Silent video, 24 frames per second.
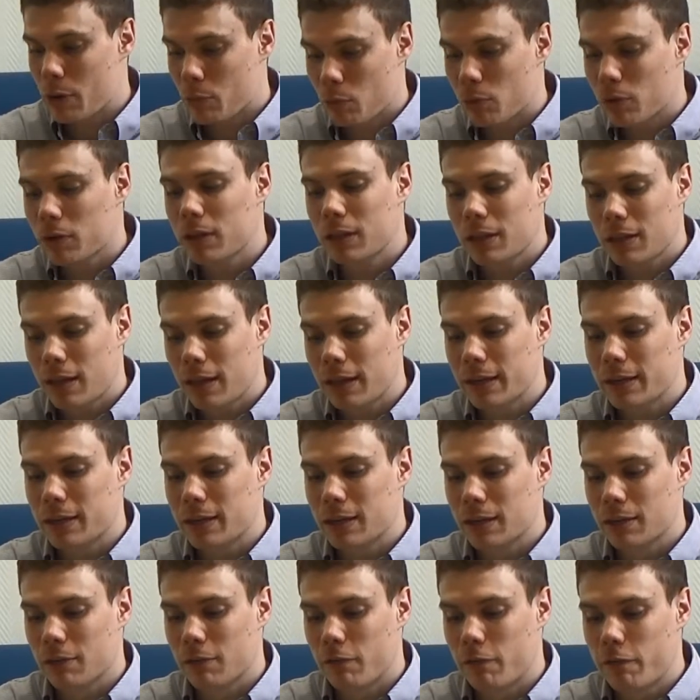really like
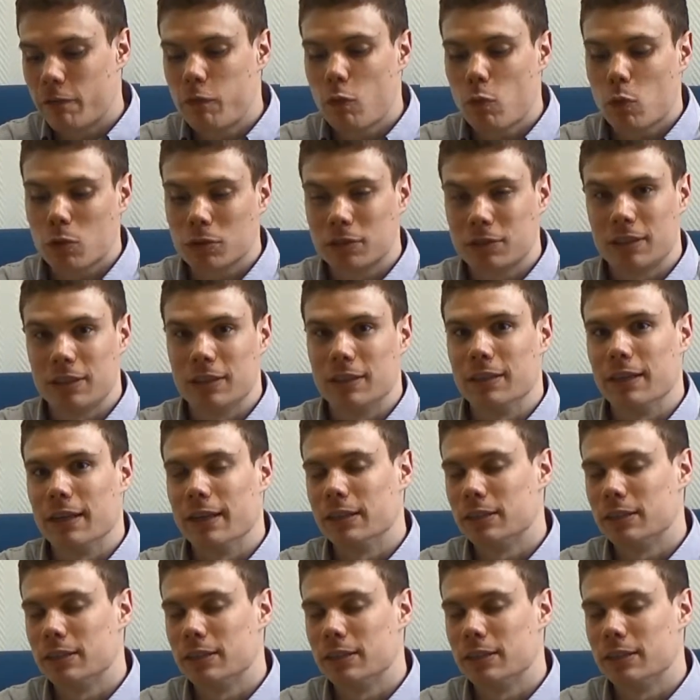4D.